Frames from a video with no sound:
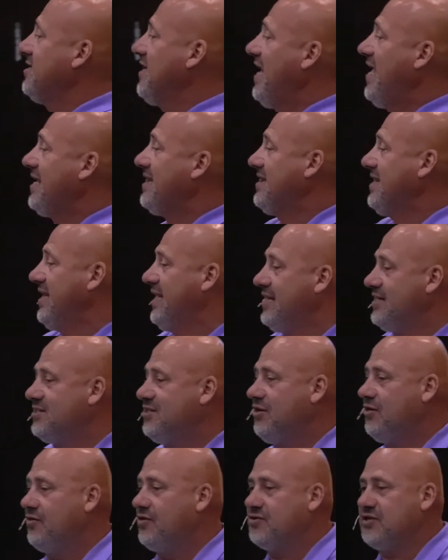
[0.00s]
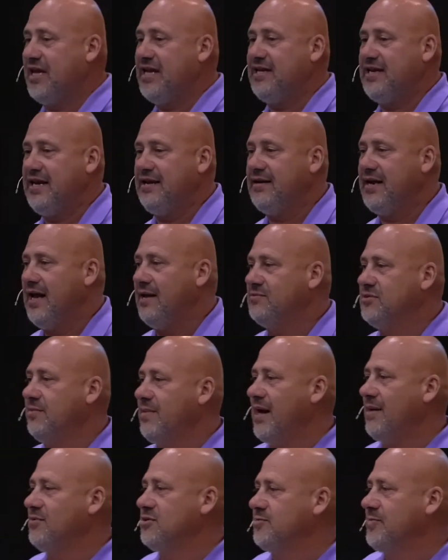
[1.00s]
like this. You know, there's 18 times the
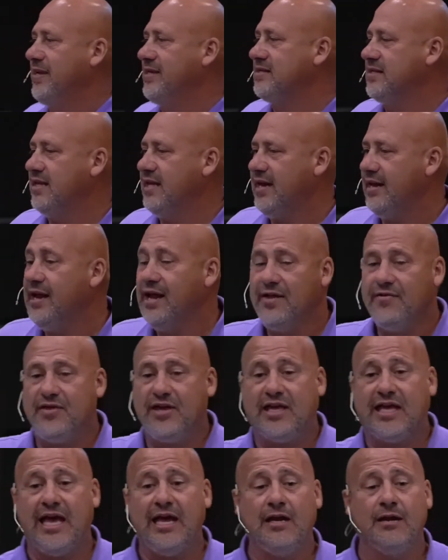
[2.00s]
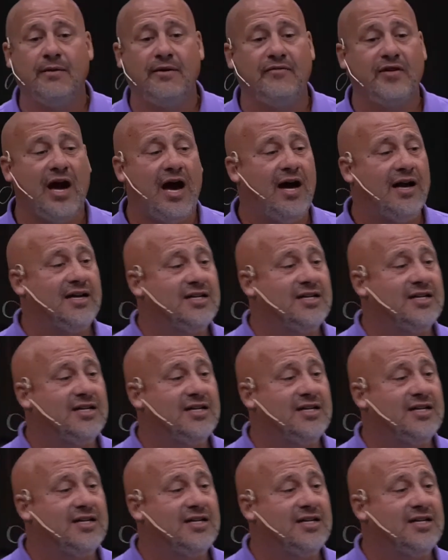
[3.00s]
Bible speaks of that. The kingdom of God